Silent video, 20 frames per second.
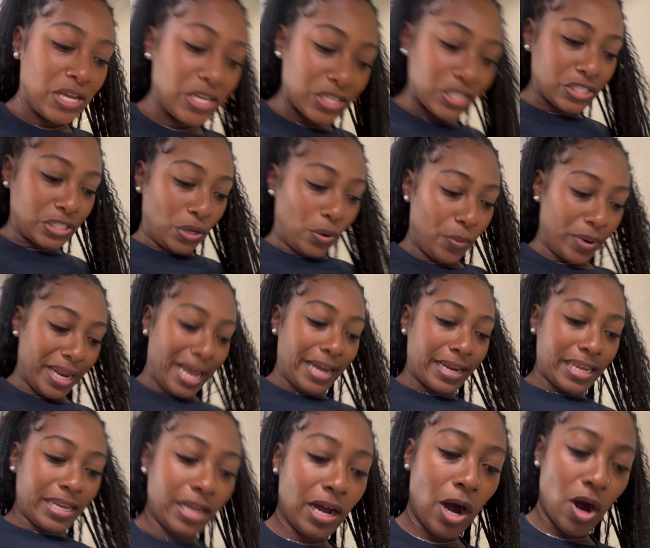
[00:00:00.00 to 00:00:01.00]
So when I
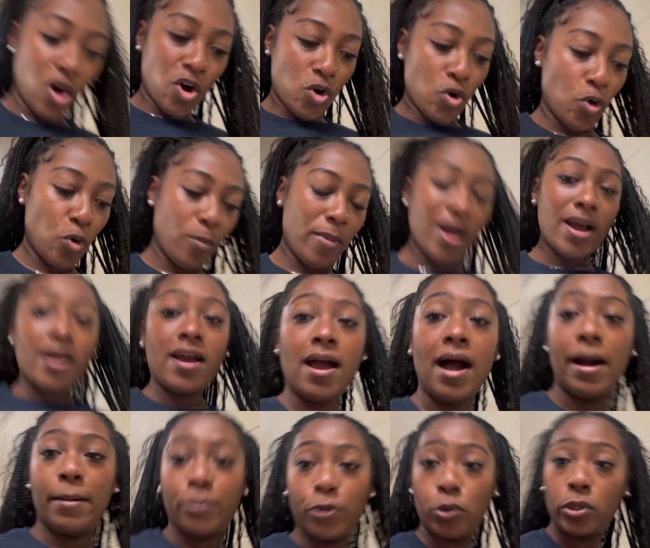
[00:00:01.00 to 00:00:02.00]
get home,
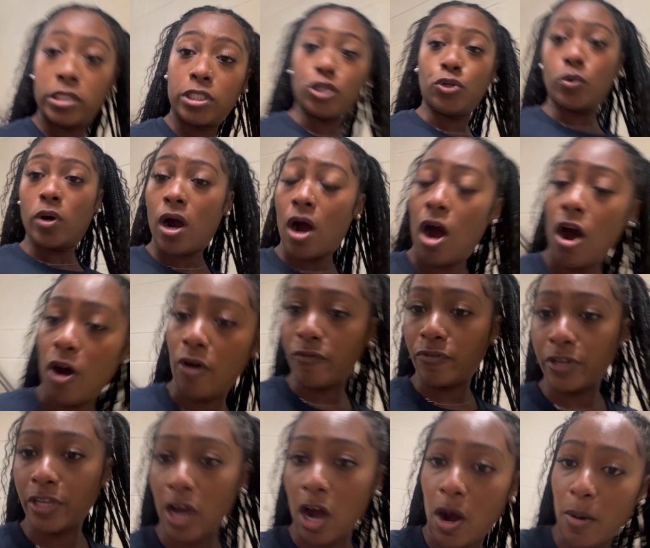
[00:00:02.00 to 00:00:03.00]
I'm going to do a haul for
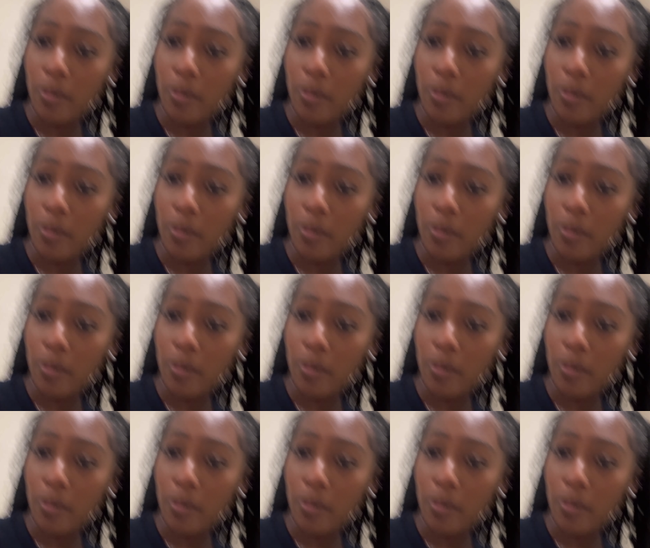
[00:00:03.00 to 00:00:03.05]
y'all,